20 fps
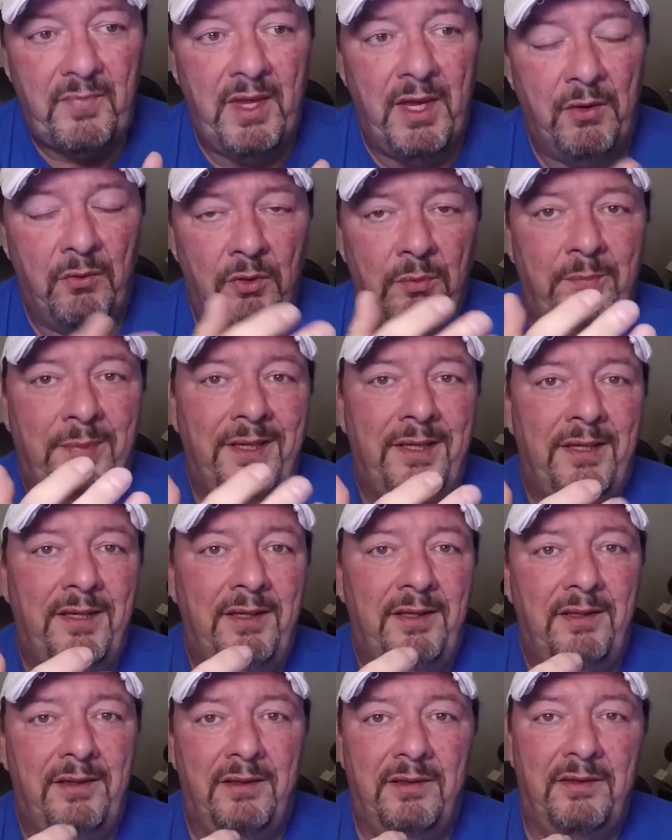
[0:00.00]
it would
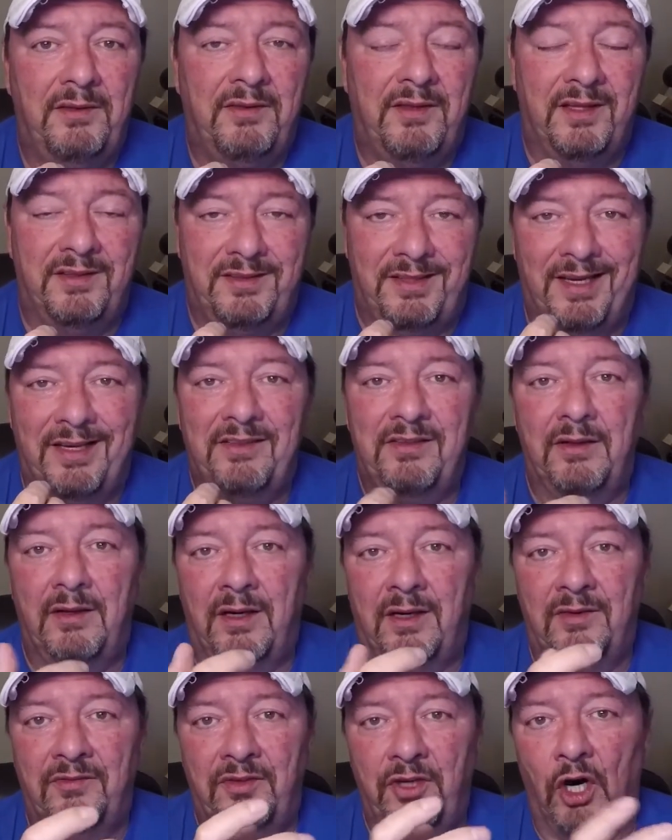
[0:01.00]
be the death
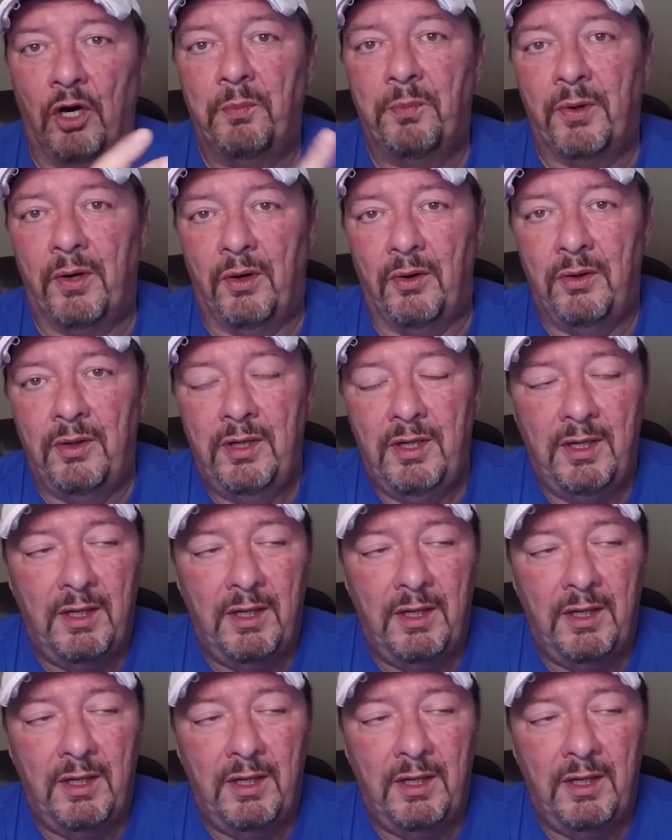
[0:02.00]
of GoPro.